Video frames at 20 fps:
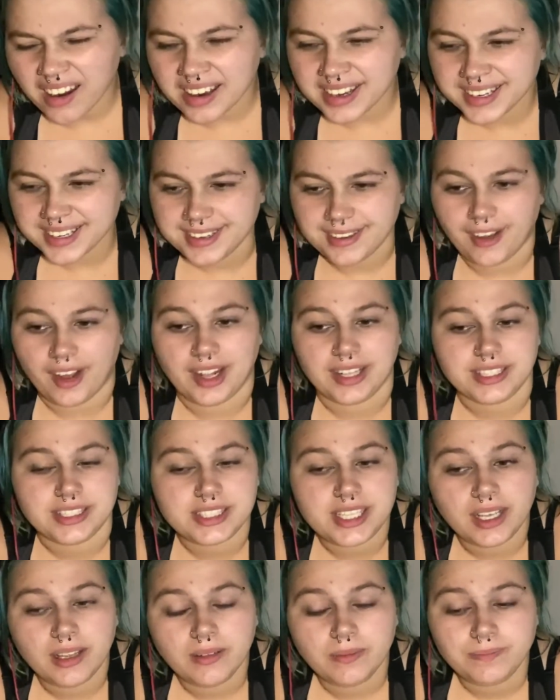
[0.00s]
yawns.
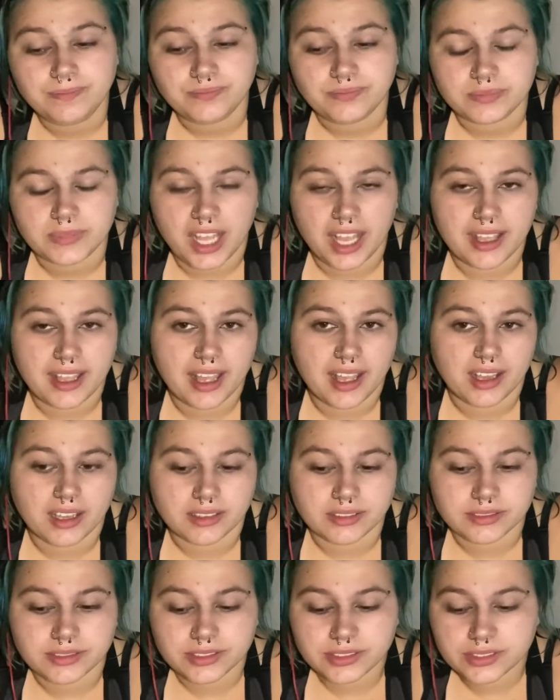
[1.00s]
I
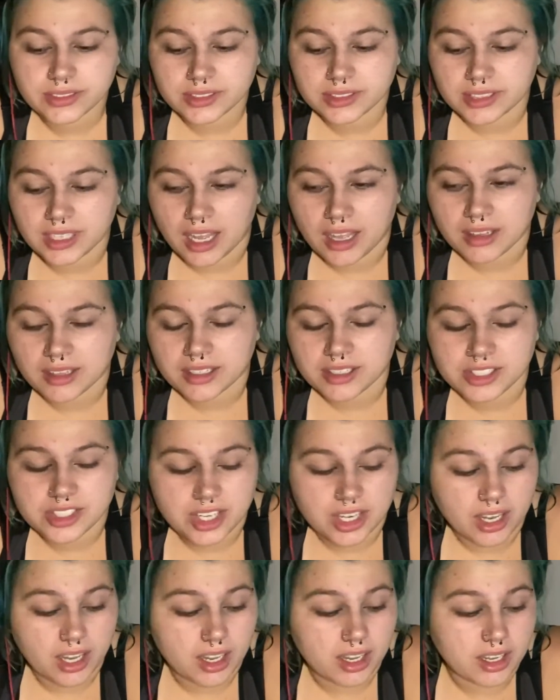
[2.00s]
have knowledge
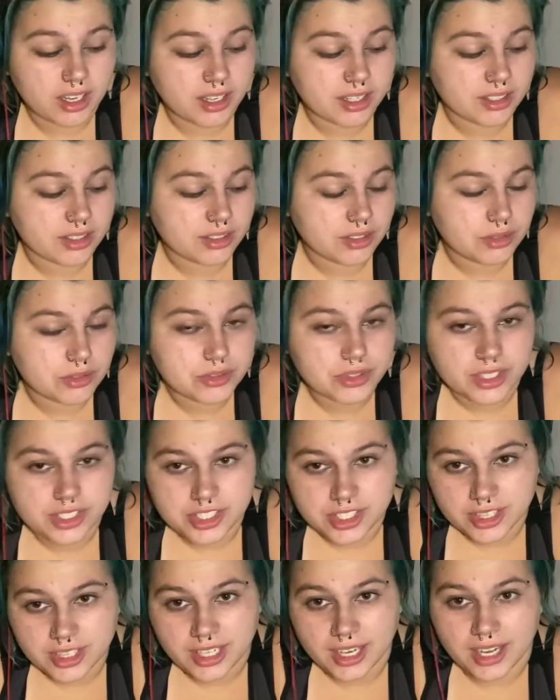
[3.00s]
on
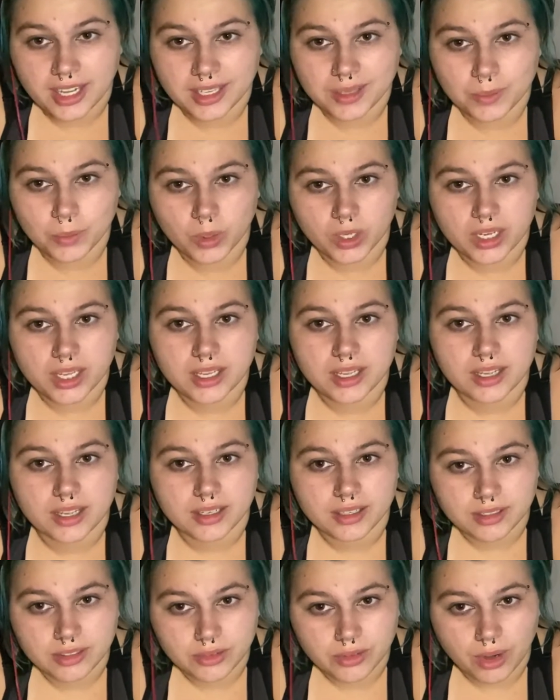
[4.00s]
nutrition that I am working on
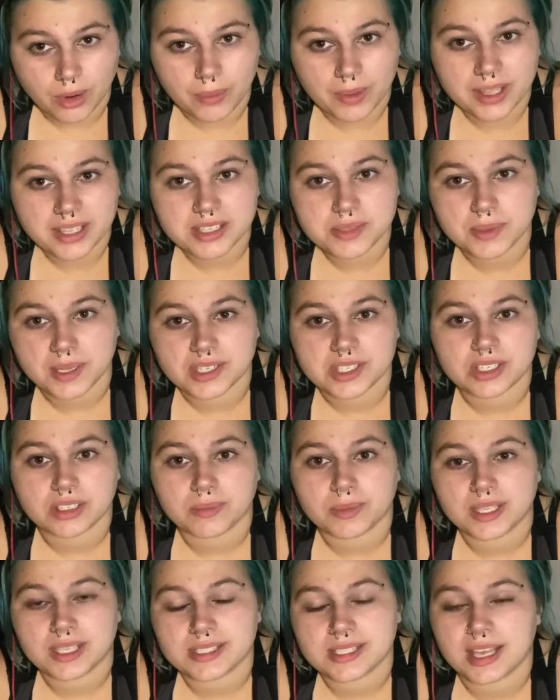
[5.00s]
and growing, especially
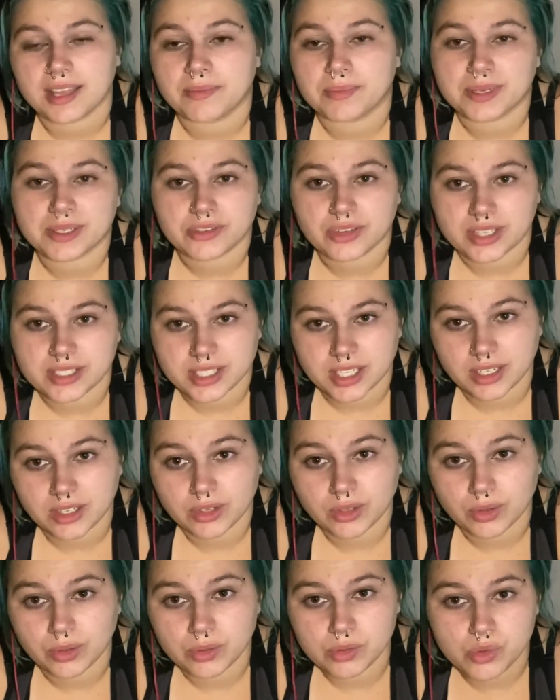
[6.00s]
because I've been trying to
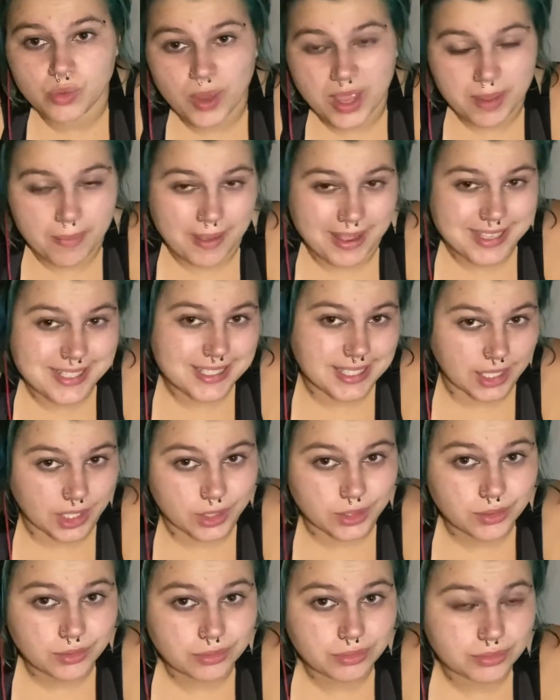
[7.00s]
lose weight
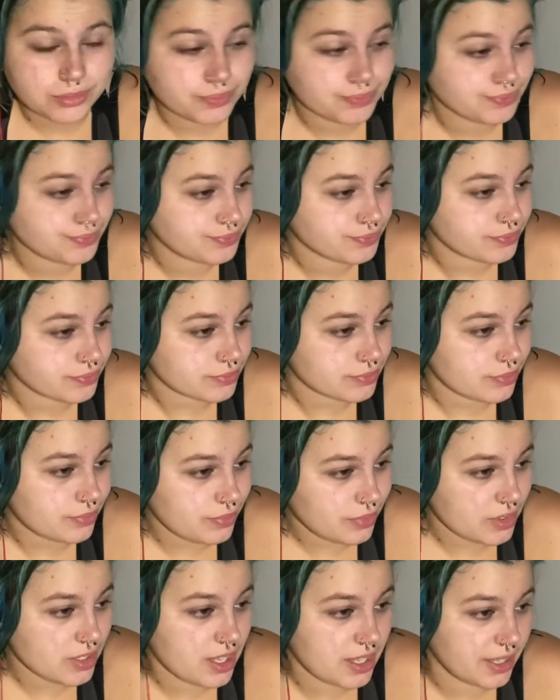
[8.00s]
myself.
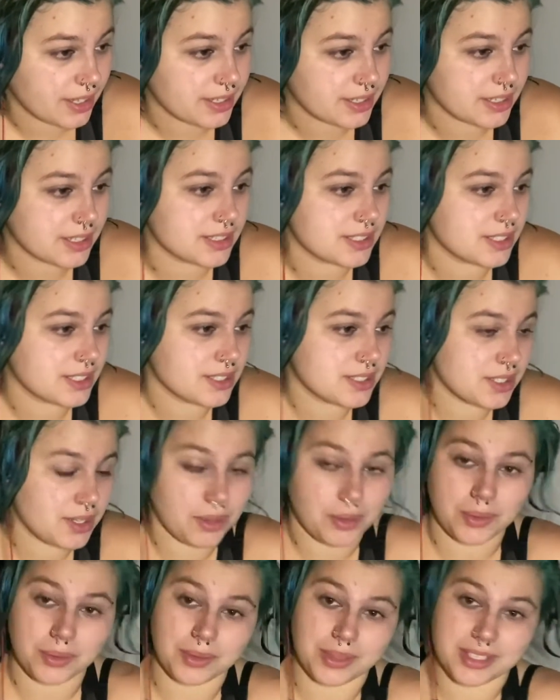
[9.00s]
And
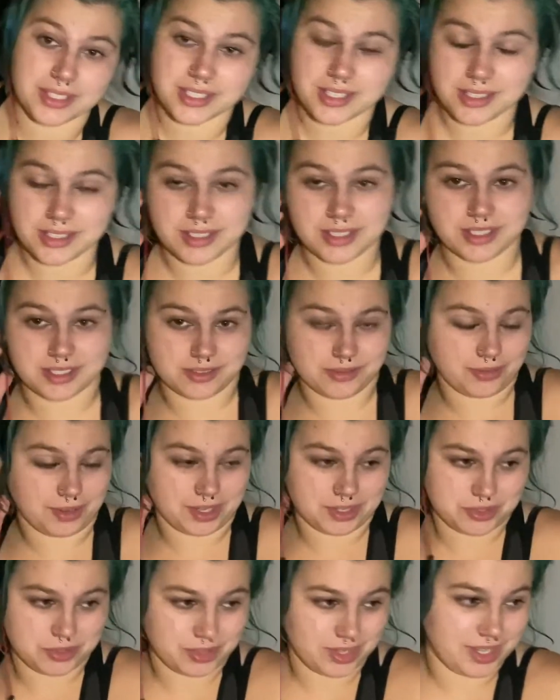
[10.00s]
so this is just
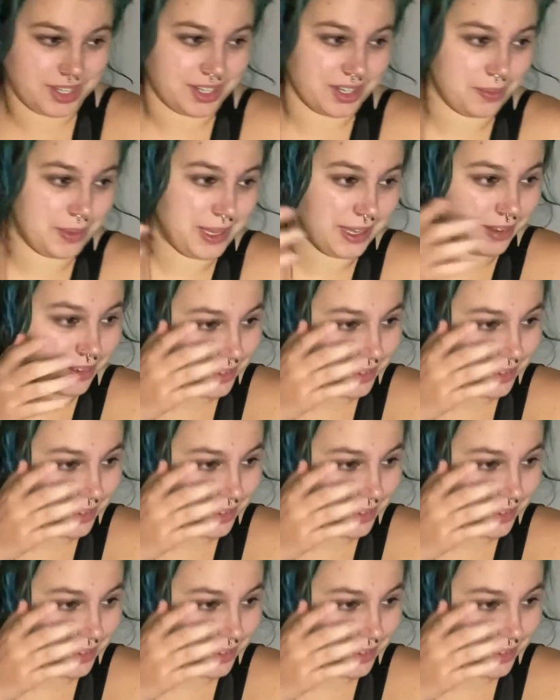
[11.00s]
frustrating to me.